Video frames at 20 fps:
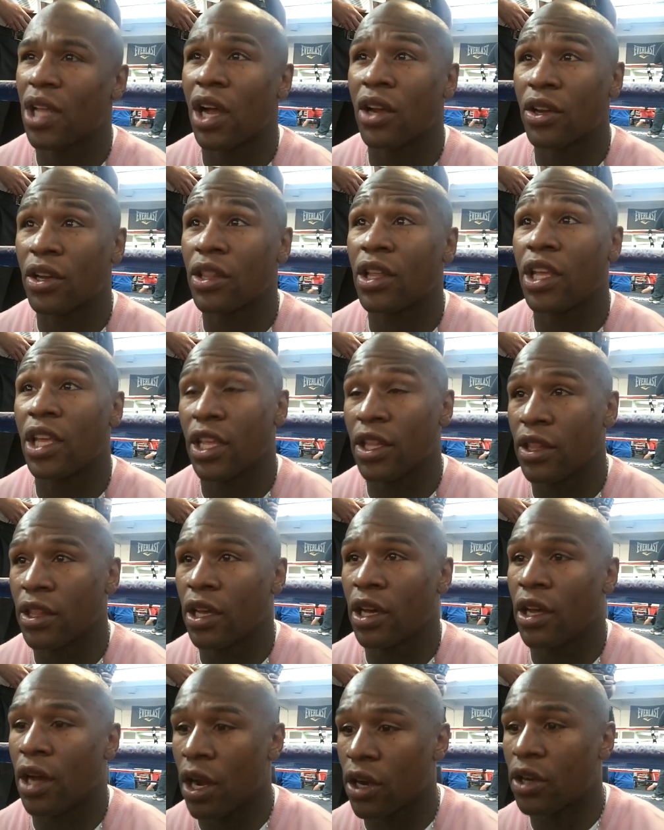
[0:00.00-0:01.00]
was under the
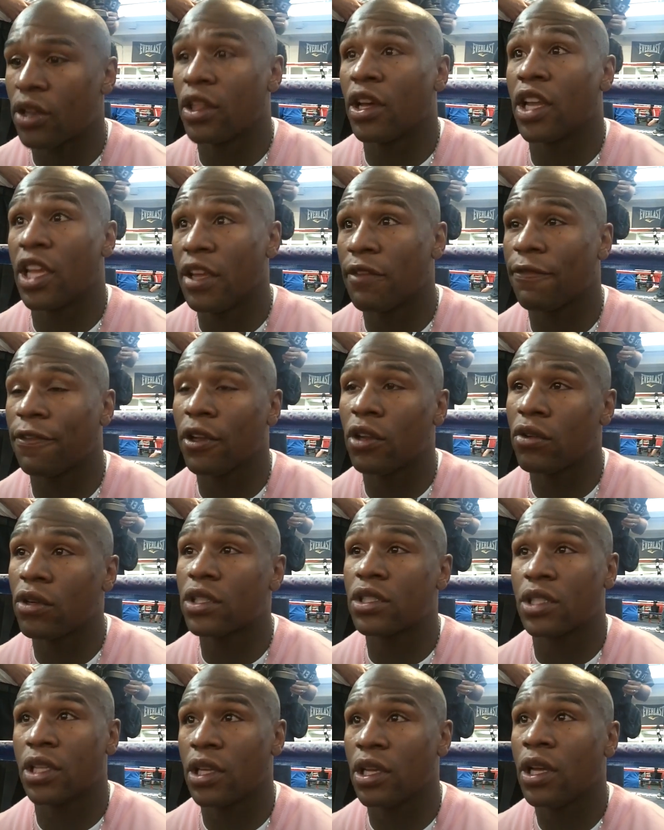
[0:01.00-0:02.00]

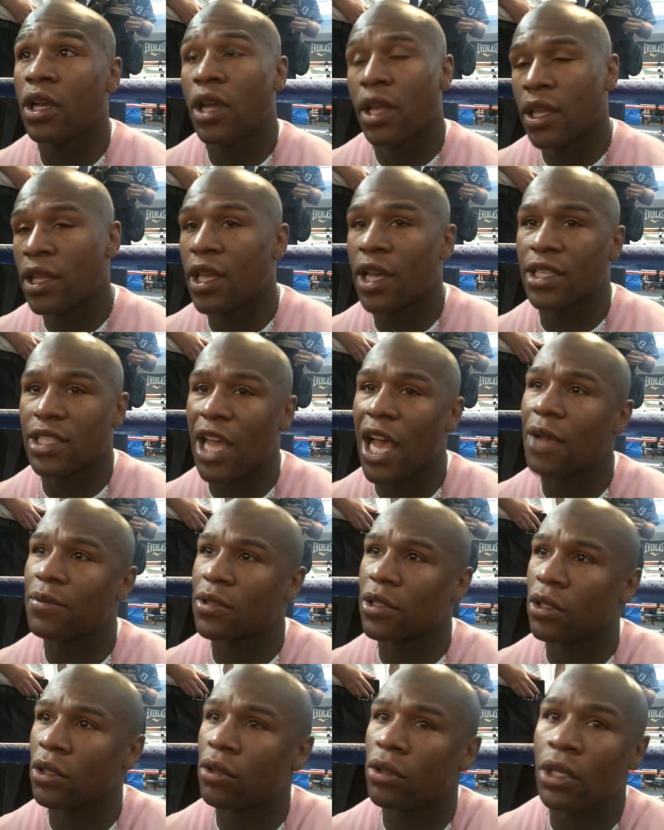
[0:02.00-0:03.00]
influence? Yes,
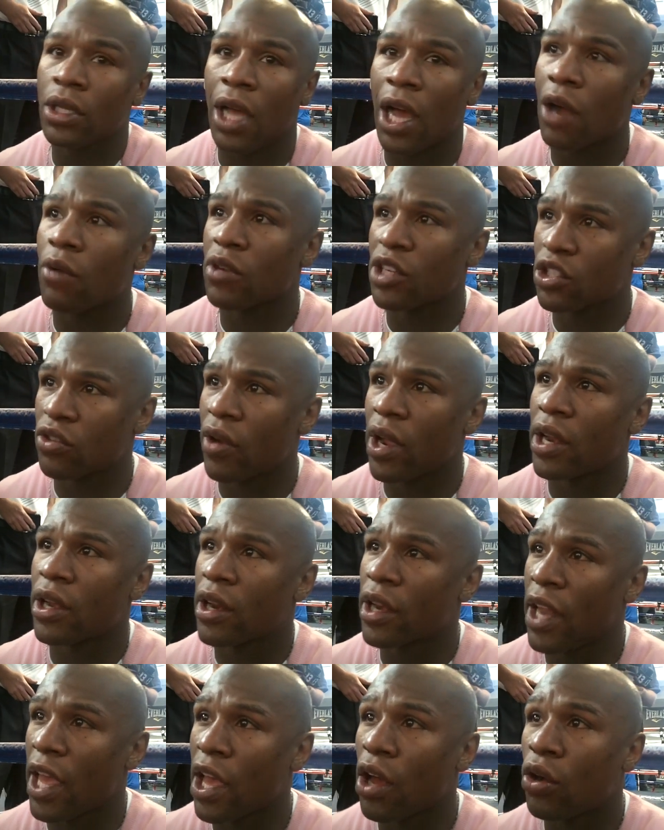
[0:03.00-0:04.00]
absolutely. I restrained
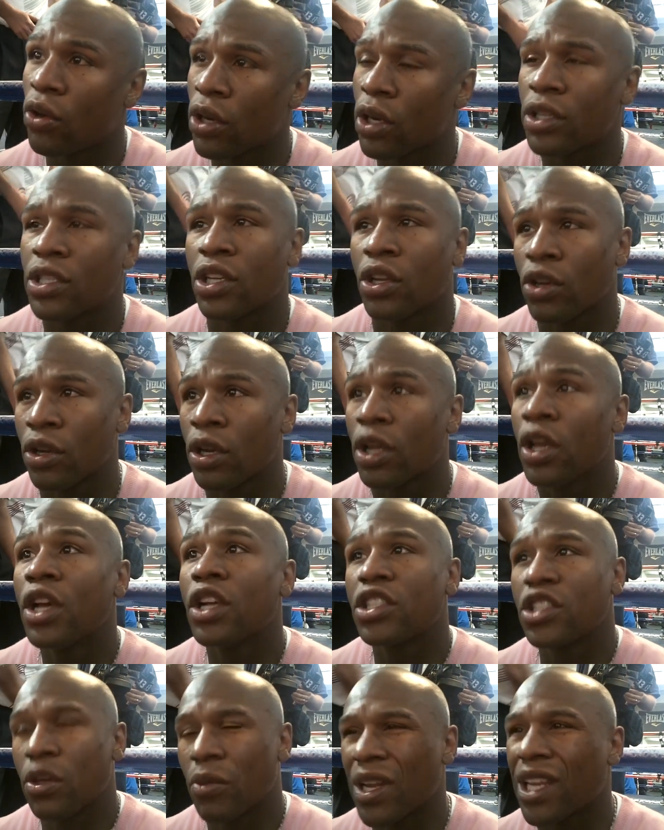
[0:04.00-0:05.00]
her and held her, told her
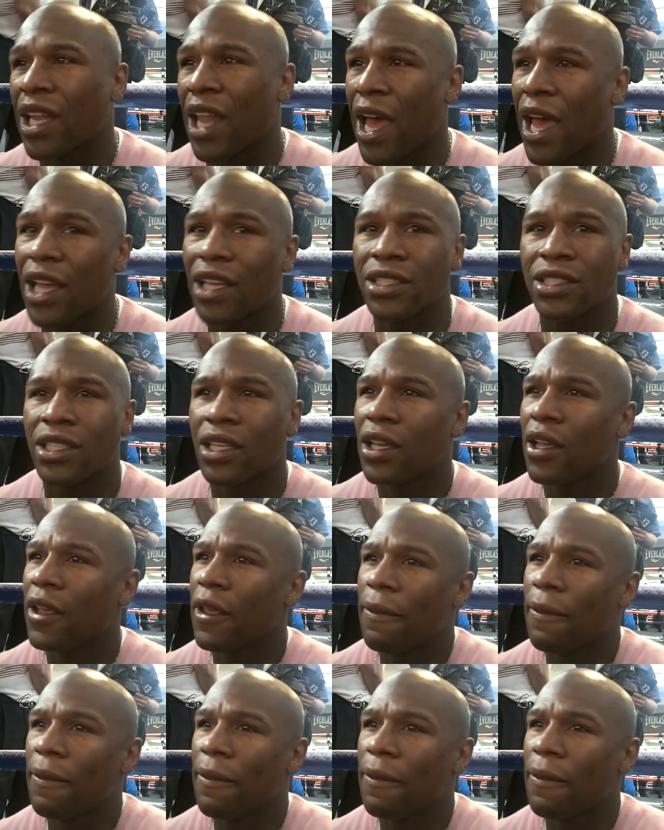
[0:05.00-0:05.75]
to relax.